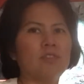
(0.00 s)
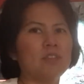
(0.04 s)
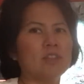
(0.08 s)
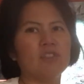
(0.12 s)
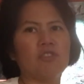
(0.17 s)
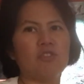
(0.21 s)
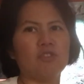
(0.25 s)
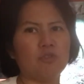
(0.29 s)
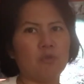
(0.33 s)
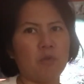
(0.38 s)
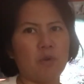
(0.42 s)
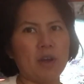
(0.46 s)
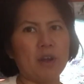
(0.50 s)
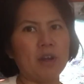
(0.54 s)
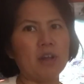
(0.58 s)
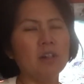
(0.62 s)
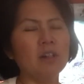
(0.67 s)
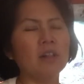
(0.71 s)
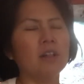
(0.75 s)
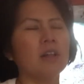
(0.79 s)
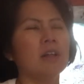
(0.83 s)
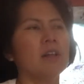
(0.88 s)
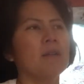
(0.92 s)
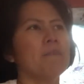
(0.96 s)
in
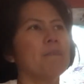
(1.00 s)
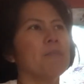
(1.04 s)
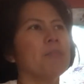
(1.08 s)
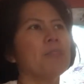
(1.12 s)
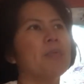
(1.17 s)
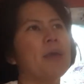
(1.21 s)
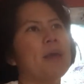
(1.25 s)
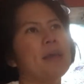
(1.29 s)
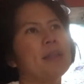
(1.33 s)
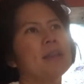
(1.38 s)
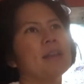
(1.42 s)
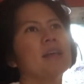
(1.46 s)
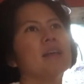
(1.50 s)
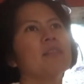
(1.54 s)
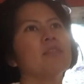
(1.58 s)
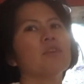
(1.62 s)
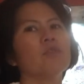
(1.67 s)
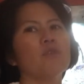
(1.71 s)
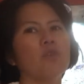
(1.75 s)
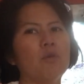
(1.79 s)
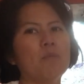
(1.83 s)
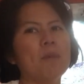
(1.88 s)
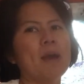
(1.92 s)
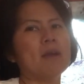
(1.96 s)
soil, then the
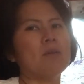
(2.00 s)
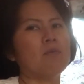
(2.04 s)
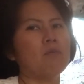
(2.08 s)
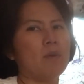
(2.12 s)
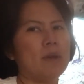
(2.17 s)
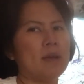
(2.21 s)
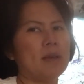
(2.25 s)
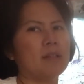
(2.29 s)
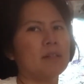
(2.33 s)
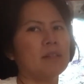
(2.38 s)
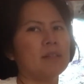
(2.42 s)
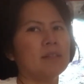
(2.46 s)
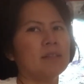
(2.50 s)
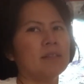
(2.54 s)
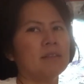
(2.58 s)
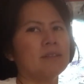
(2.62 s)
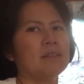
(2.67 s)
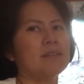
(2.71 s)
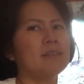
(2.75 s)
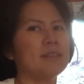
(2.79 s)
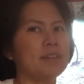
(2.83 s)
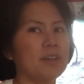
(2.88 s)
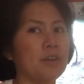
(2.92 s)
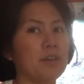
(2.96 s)
grow bag will
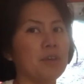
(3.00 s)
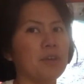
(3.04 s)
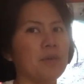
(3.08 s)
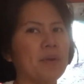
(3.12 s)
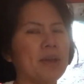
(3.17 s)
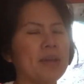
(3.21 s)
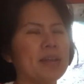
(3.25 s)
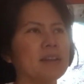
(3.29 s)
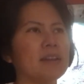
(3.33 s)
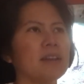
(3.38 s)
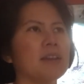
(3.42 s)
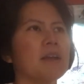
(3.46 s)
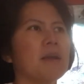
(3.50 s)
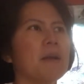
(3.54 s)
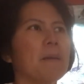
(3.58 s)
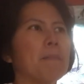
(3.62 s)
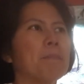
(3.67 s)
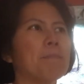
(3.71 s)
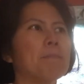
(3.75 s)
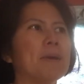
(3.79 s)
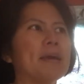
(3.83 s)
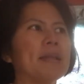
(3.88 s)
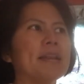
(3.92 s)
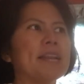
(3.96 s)
deteriorate.
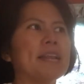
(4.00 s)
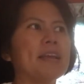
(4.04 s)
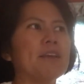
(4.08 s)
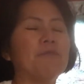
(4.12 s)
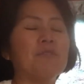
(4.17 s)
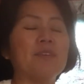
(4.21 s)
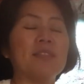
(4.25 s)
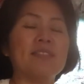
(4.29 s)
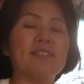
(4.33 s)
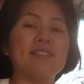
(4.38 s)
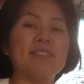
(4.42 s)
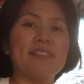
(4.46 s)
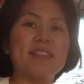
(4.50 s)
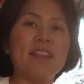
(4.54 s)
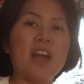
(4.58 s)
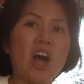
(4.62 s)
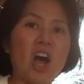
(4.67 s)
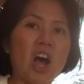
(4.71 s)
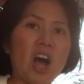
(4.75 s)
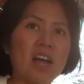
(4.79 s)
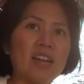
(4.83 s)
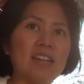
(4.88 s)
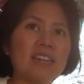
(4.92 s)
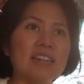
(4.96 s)
But if it's
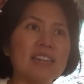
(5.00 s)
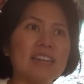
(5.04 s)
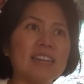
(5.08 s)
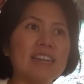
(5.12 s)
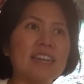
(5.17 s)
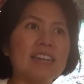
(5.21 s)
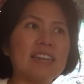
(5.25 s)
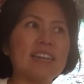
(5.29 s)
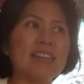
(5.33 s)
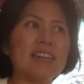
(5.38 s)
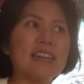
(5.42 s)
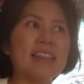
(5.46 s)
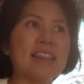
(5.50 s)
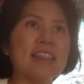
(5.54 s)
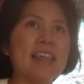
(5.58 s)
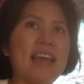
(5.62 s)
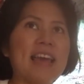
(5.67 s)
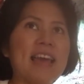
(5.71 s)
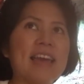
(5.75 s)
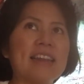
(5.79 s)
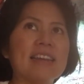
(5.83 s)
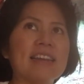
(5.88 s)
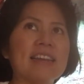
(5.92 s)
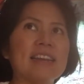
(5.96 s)
not,
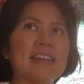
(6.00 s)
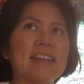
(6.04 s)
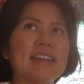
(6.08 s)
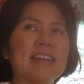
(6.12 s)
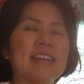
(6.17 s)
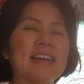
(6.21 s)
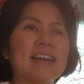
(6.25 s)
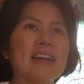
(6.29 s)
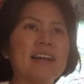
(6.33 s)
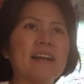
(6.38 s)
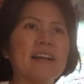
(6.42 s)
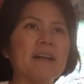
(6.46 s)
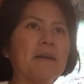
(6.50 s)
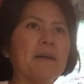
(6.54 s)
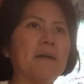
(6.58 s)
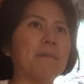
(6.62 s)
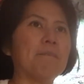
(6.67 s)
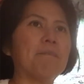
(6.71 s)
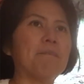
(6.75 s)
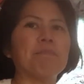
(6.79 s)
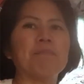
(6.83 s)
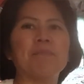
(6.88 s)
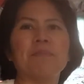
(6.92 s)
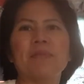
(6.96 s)
then
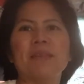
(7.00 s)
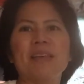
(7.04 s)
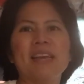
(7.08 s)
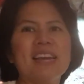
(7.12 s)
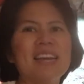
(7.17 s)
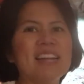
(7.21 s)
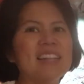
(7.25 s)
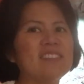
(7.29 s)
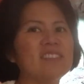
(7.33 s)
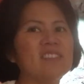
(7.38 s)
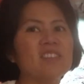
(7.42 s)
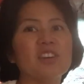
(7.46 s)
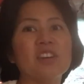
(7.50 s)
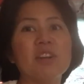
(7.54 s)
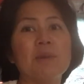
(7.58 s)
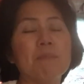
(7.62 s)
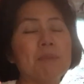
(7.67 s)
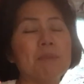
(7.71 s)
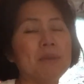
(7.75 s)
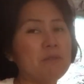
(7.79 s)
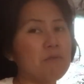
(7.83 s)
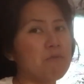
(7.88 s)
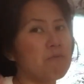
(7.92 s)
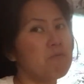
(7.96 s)
it's going to
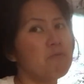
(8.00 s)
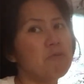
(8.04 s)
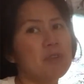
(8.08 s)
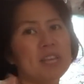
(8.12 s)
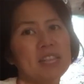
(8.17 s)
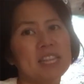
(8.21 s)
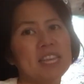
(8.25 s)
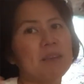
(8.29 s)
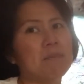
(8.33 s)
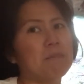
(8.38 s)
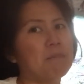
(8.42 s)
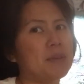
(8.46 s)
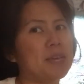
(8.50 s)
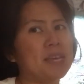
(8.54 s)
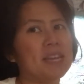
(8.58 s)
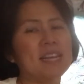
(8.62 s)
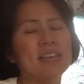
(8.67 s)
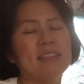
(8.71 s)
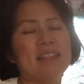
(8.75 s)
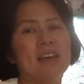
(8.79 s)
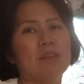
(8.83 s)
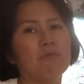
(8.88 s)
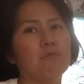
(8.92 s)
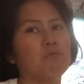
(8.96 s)
be really
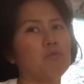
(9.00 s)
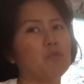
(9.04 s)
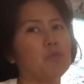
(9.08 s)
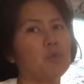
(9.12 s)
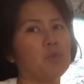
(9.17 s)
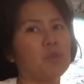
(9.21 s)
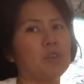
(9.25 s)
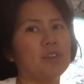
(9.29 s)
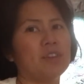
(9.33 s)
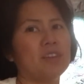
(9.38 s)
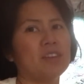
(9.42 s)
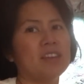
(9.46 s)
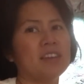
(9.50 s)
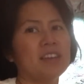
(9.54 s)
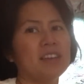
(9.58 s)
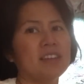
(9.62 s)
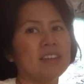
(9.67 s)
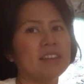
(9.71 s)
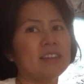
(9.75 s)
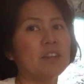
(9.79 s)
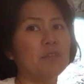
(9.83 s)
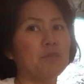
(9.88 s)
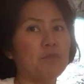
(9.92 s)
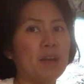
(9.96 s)
impeding that root
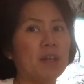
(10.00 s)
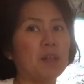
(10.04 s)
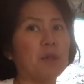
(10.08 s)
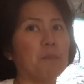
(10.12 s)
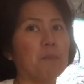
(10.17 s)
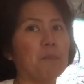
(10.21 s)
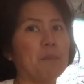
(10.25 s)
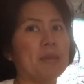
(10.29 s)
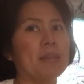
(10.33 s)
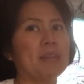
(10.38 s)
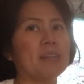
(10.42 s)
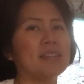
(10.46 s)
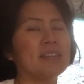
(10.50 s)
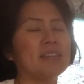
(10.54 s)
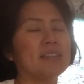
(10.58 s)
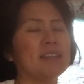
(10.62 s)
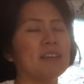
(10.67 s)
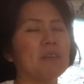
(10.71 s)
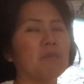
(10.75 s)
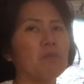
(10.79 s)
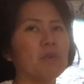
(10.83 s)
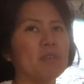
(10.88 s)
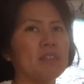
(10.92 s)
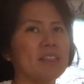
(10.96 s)
development
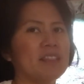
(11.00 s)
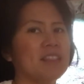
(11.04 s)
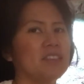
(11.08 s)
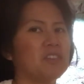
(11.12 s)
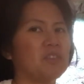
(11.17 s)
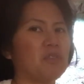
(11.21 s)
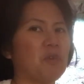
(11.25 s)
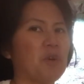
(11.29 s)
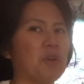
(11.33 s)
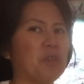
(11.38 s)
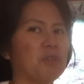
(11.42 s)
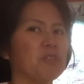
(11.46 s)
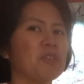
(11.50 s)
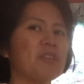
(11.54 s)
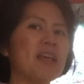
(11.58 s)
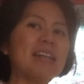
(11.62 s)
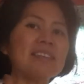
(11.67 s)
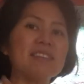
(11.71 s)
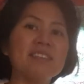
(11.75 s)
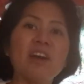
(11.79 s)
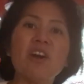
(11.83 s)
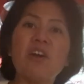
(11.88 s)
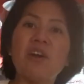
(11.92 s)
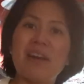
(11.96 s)
within the soil. So
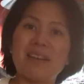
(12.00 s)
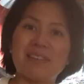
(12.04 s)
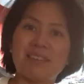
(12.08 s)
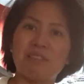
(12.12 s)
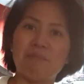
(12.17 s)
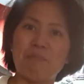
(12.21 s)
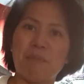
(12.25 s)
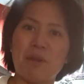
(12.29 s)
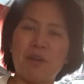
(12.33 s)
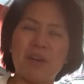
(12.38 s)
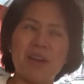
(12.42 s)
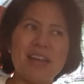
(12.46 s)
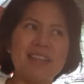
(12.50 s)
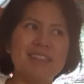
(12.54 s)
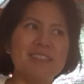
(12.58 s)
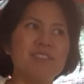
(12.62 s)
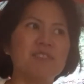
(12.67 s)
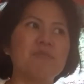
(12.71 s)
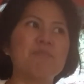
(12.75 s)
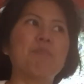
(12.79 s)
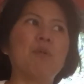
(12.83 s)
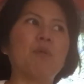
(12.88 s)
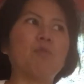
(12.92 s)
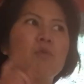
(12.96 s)
that's our experience,
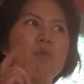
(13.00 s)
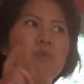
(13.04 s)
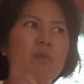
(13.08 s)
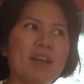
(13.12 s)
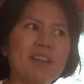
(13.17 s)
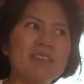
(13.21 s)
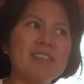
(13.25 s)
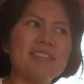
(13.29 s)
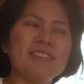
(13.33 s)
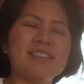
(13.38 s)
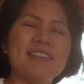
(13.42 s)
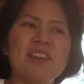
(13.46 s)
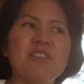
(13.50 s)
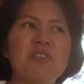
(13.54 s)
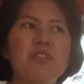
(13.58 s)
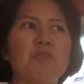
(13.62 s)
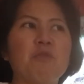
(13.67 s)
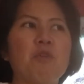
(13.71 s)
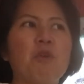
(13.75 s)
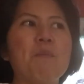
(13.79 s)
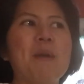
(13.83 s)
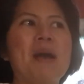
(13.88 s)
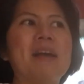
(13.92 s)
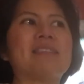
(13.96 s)
but we wanted to send you the
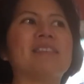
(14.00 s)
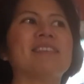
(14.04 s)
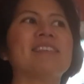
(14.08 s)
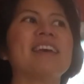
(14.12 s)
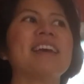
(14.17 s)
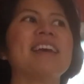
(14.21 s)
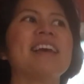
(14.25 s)
grow bags